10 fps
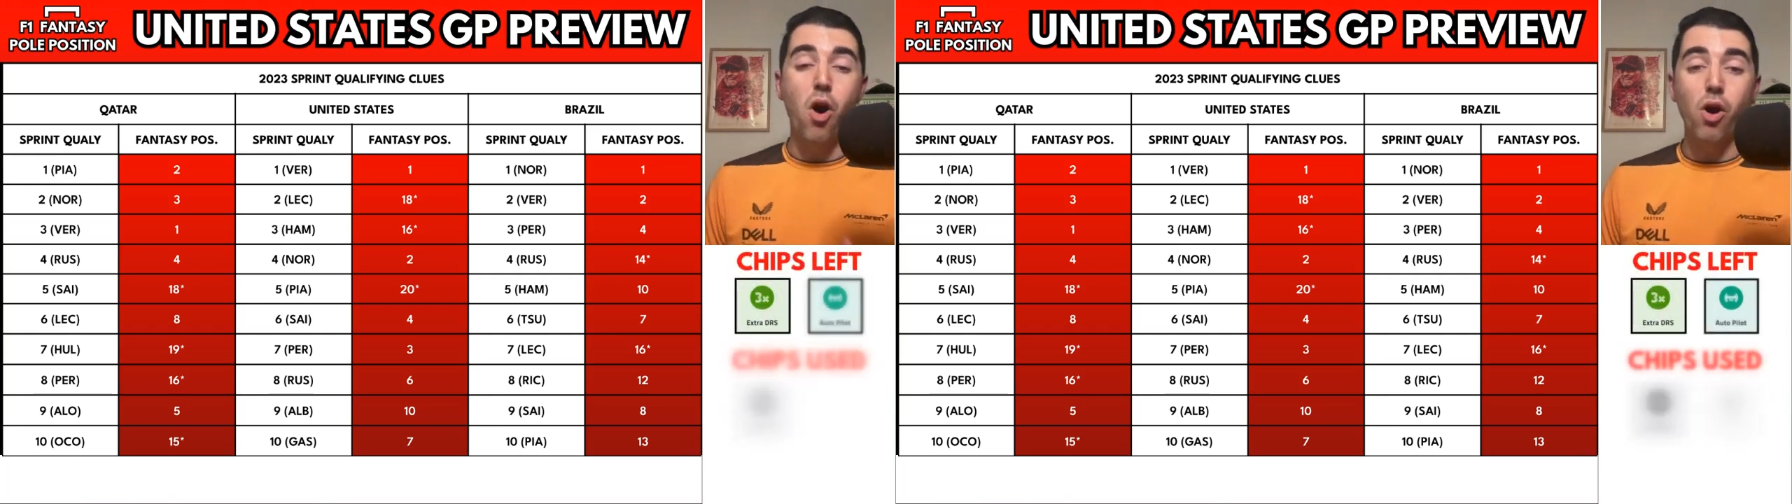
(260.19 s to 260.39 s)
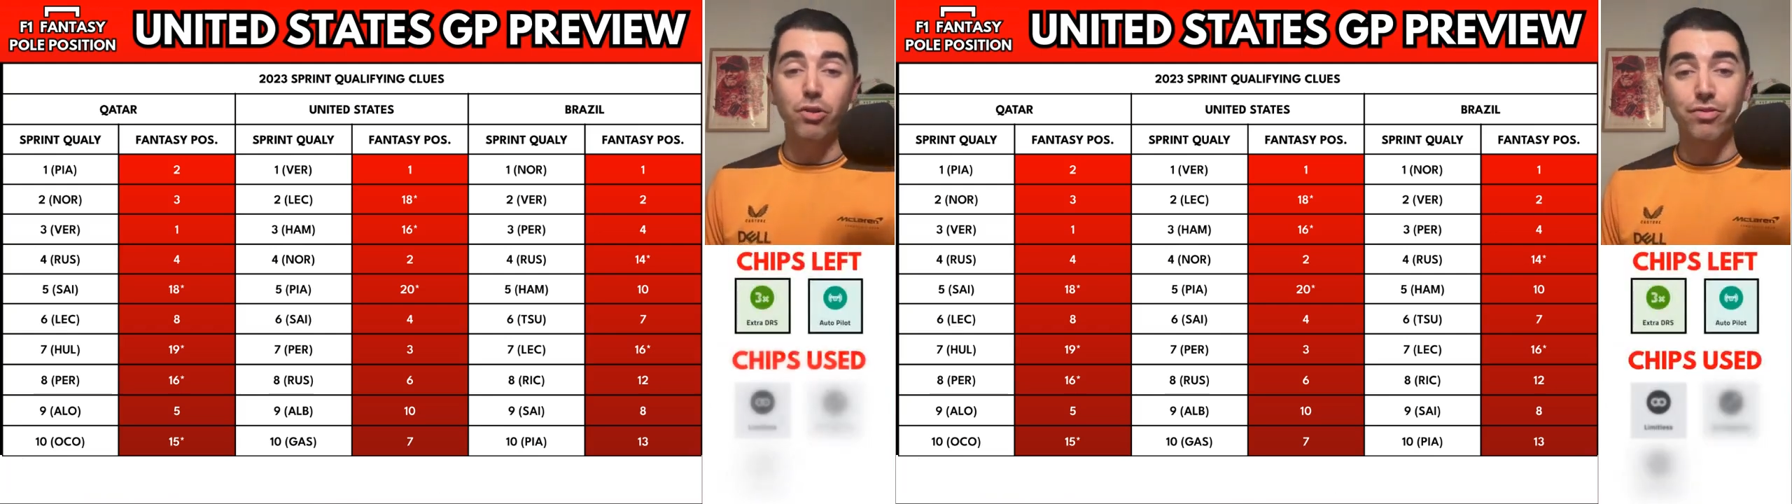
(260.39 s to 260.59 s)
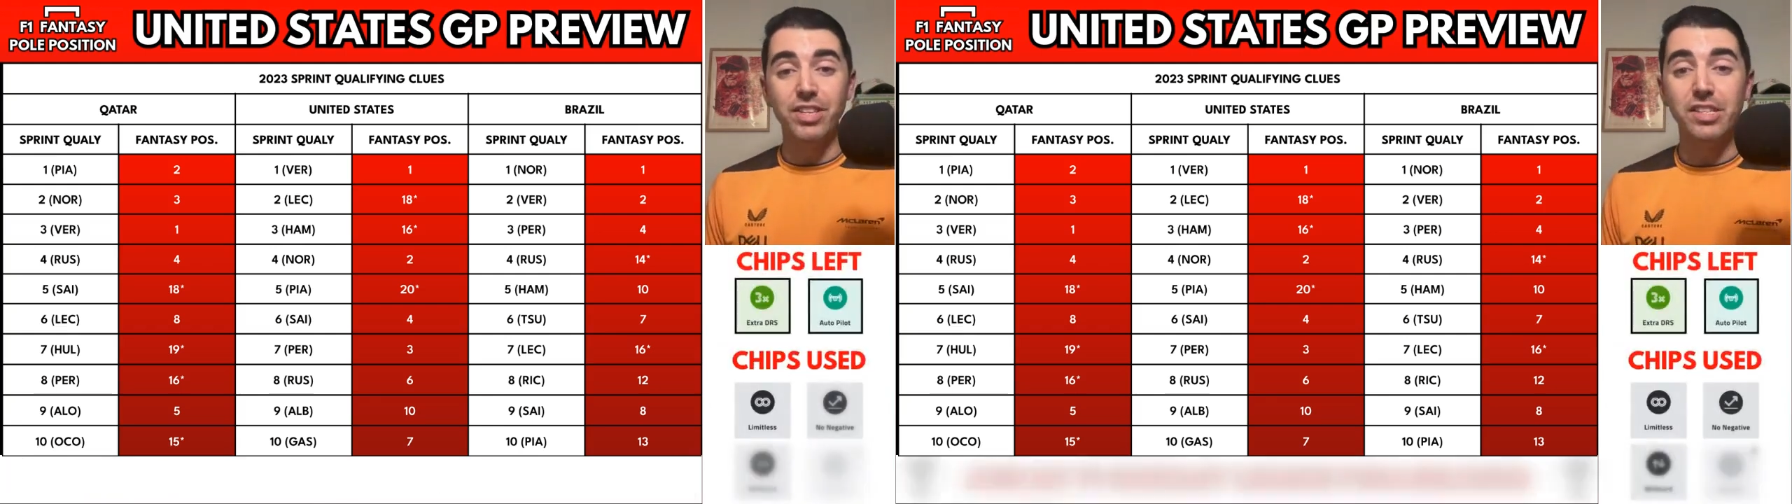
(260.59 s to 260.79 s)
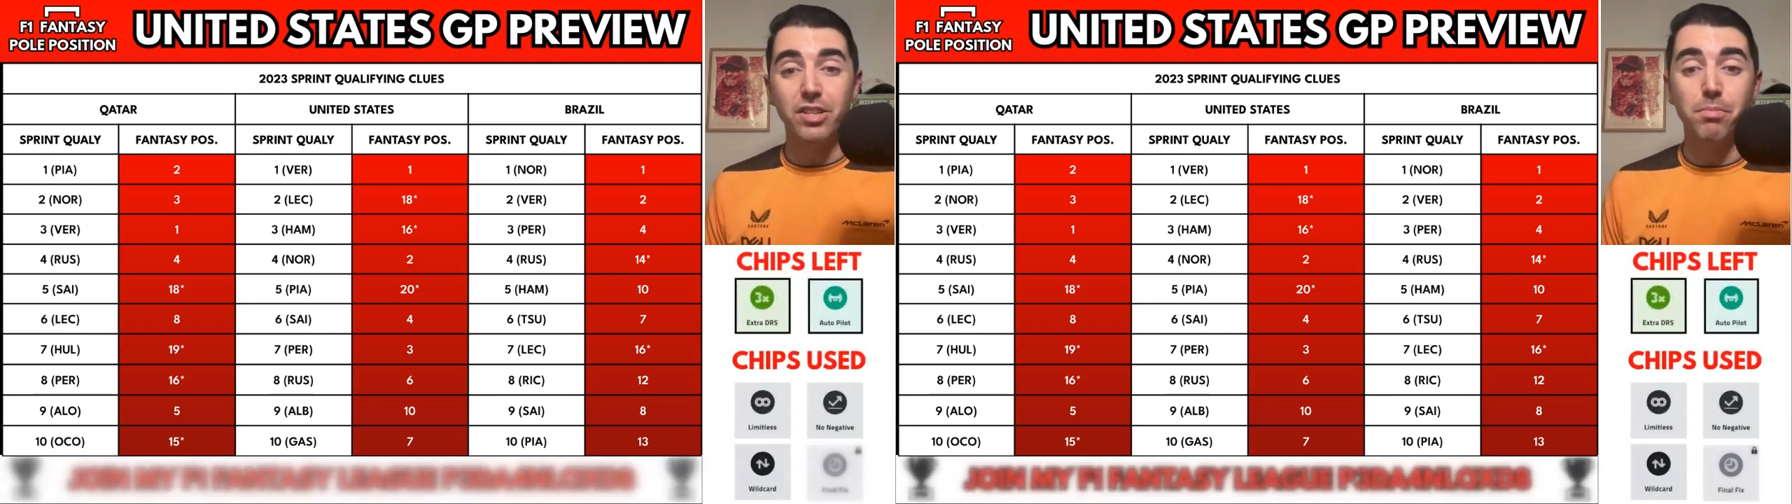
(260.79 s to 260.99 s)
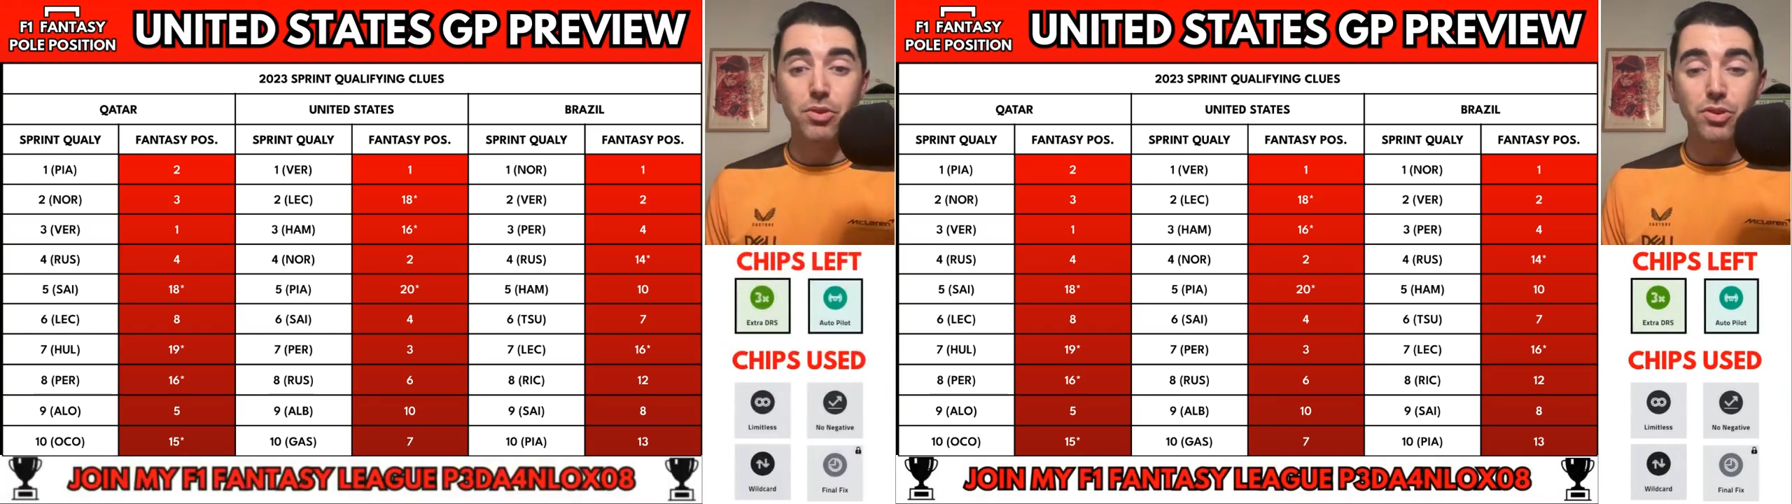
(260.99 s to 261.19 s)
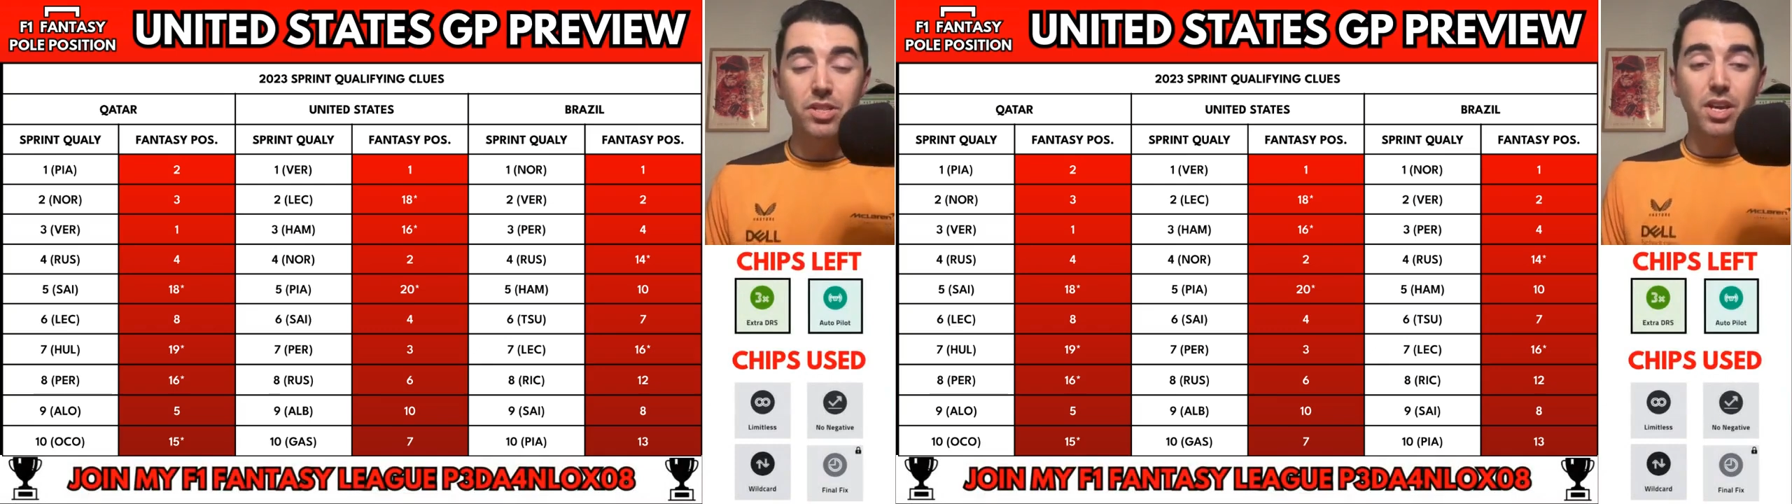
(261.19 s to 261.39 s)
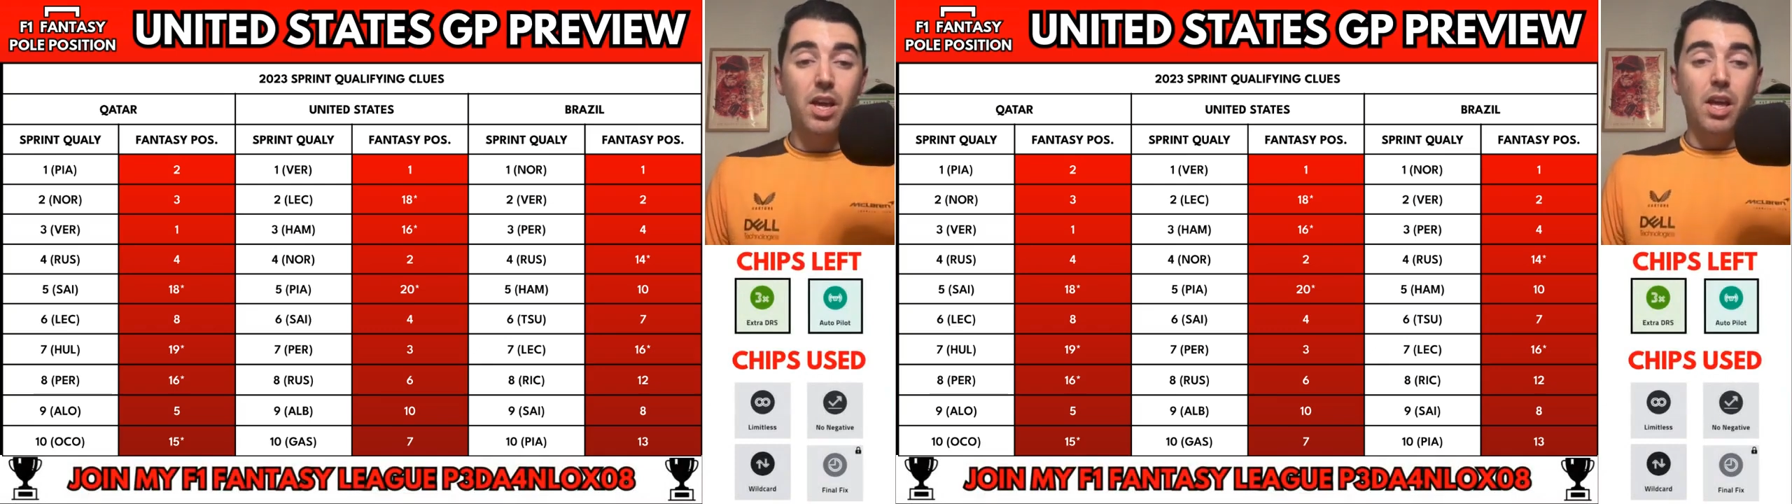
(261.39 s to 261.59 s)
all of these numbers